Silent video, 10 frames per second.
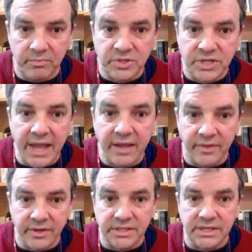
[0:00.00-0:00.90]
taken
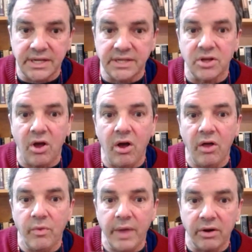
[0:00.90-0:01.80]
the disease all
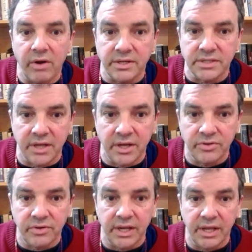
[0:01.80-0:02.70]
the way across the
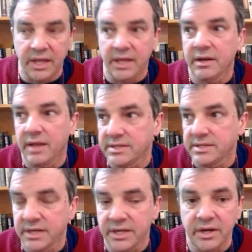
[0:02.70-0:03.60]
country in less
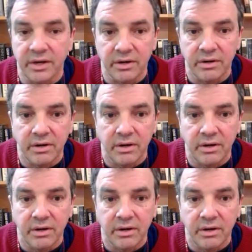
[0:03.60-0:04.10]
than a year.